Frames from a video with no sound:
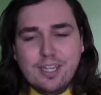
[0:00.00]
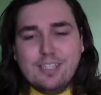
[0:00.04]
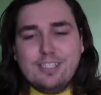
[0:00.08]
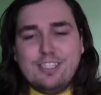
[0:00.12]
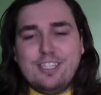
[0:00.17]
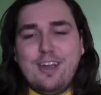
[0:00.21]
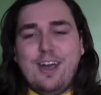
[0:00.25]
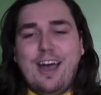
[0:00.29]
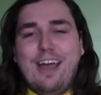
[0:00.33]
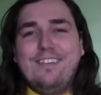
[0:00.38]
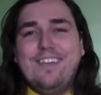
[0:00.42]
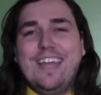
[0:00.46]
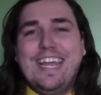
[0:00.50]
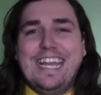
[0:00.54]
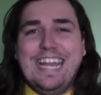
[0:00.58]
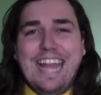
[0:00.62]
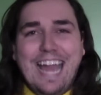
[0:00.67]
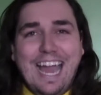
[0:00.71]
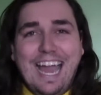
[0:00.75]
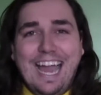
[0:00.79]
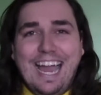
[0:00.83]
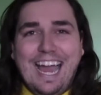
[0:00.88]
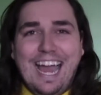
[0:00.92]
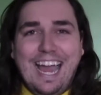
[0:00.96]
So, I
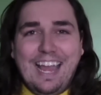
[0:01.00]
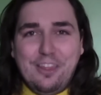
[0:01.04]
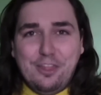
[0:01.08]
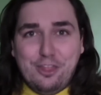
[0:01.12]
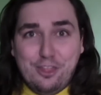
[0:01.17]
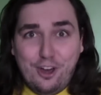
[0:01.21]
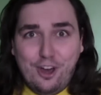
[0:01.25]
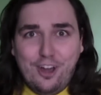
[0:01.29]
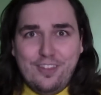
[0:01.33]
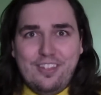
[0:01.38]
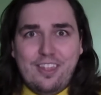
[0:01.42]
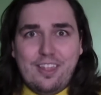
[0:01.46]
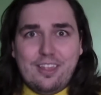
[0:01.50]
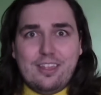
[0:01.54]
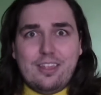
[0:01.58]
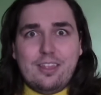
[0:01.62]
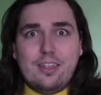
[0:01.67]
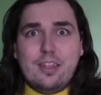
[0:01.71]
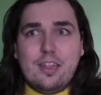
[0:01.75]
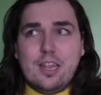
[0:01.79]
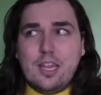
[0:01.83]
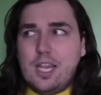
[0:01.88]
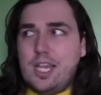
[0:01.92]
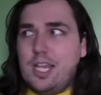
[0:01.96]
mean, I thought
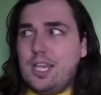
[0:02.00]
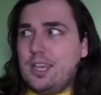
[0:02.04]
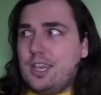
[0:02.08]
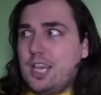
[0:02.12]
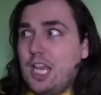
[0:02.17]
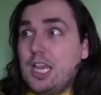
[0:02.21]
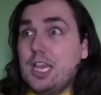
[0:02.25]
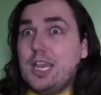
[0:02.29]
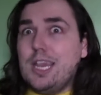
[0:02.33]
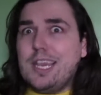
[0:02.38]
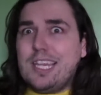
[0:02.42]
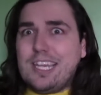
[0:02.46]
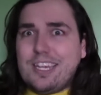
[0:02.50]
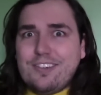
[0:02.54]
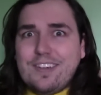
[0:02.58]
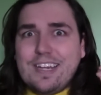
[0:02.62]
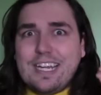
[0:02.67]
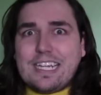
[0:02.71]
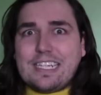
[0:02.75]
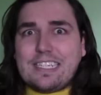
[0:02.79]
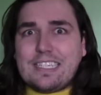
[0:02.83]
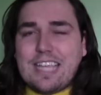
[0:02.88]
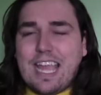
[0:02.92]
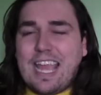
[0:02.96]
that the
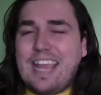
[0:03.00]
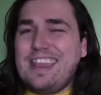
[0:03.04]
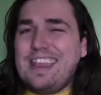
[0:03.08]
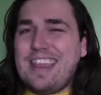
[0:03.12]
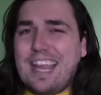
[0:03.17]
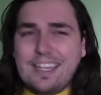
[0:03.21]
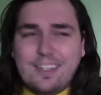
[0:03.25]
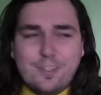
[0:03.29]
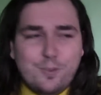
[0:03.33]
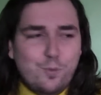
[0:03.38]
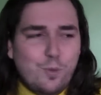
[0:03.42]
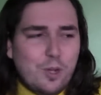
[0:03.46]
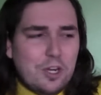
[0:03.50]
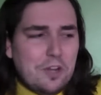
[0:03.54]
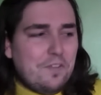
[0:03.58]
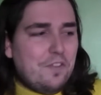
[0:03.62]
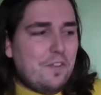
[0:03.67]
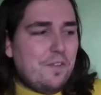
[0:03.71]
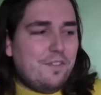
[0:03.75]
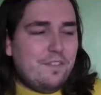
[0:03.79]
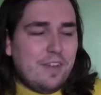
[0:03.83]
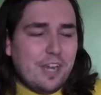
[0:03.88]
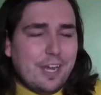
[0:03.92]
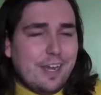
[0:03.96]
lyrics, and that's one
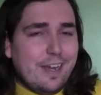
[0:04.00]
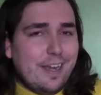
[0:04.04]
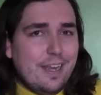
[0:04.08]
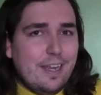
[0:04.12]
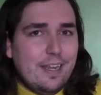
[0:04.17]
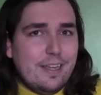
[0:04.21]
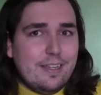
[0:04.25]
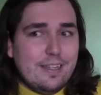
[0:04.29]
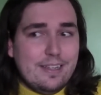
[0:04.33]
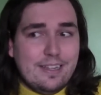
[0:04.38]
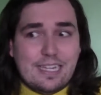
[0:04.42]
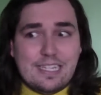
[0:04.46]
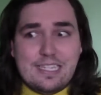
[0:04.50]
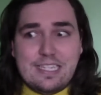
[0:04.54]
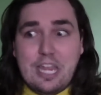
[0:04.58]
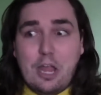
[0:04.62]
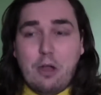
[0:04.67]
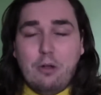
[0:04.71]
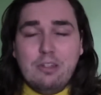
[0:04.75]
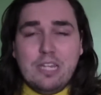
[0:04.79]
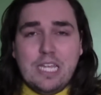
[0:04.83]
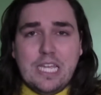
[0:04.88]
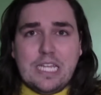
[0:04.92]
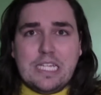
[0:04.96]
of the very, that's
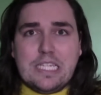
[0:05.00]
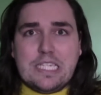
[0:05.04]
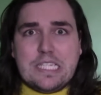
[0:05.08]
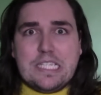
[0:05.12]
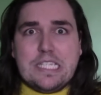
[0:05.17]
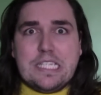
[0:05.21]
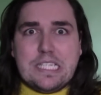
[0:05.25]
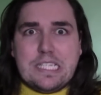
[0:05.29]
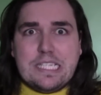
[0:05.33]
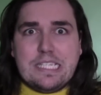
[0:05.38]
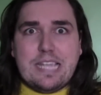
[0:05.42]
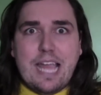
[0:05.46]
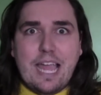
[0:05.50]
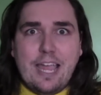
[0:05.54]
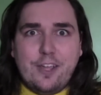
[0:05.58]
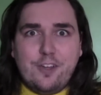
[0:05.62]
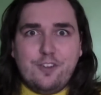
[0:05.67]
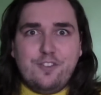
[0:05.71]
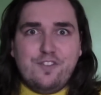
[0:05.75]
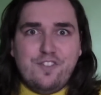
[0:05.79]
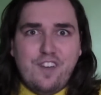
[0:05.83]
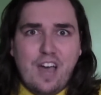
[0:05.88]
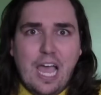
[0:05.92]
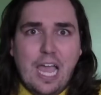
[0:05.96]
the only instances I
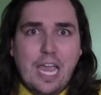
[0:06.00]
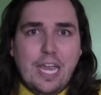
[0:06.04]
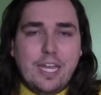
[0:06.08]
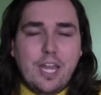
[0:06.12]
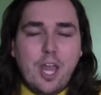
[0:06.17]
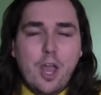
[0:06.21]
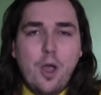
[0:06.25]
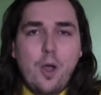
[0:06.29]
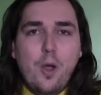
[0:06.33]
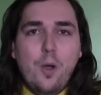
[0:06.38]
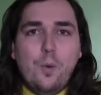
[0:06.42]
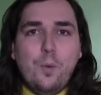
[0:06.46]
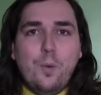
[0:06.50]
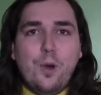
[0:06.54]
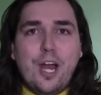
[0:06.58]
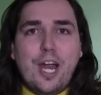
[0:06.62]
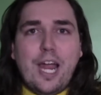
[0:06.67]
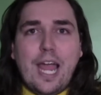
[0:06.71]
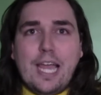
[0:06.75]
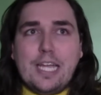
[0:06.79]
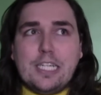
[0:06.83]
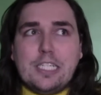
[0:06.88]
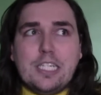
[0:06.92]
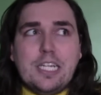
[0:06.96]
could find
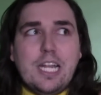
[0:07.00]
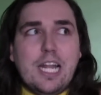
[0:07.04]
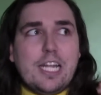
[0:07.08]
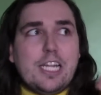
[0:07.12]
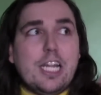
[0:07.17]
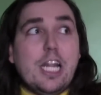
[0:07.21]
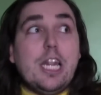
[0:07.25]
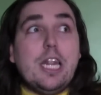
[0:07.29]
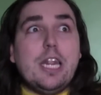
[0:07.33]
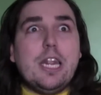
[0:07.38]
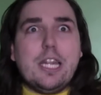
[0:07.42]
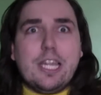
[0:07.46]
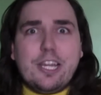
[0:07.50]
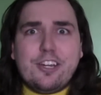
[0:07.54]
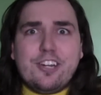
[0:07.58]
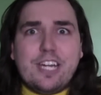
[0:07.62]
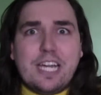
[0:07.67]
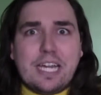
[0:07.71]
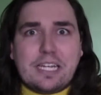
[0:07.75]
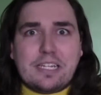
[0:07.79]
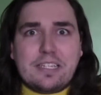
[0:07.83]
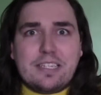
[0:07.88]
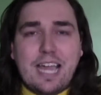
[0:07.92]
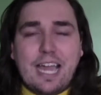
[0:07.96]
where actually, like, the
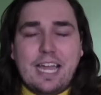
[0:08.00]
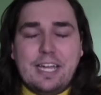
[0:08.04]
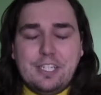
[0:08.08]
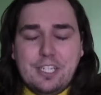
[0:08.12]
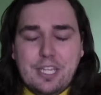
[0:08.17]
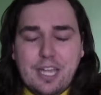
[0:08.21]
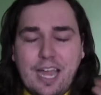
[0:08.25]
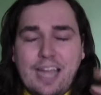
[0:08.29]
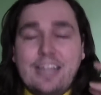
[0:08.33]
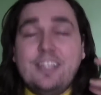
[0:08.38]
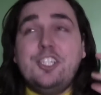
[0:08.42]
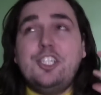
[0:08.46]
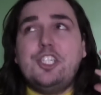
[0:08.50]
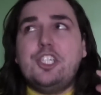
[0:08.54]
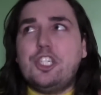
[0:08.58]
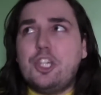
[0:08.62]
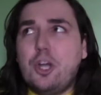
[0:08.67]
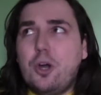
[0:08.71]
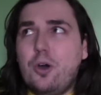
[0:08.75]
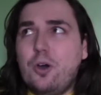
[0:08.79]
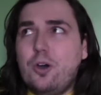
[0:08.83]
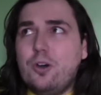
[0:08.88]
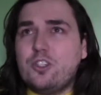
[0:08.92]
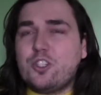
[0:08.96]
lyrics I
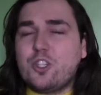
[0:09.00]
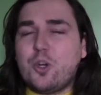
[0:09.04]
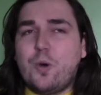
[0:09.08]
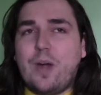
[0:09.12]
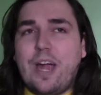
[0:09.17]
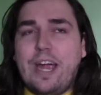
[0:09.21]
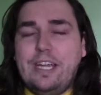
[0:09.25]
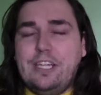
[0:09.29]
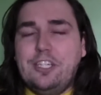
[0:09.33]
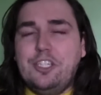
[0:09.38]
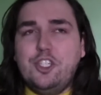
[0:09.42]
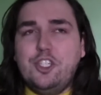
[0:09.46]
chose or I